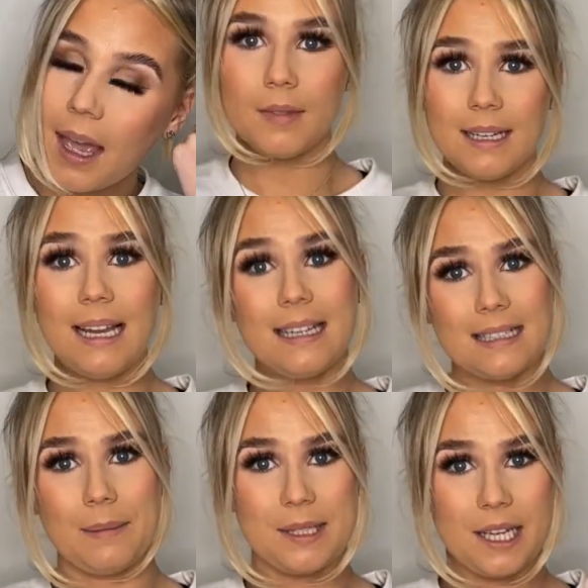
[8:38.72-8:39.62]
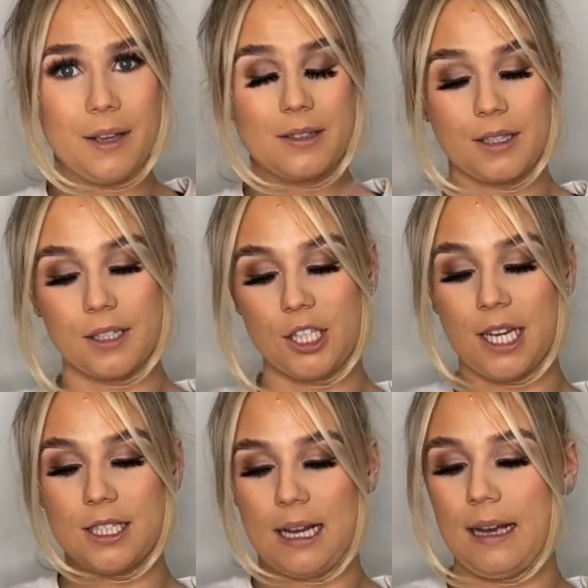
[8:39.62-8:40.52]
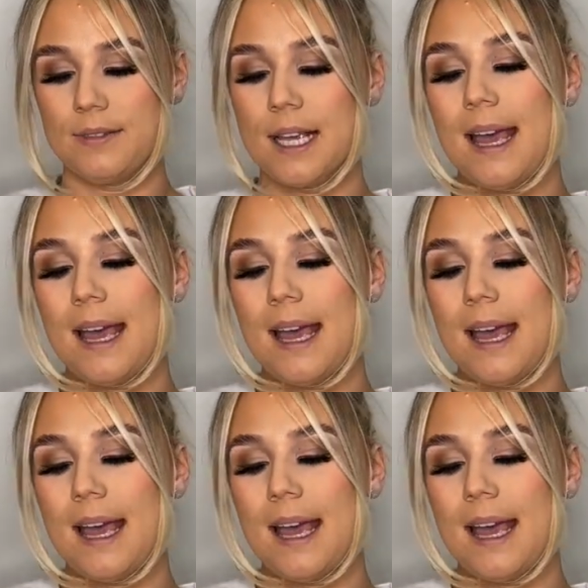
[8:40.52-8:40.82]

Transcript: And ladies, let me tell you, it's going to change lives.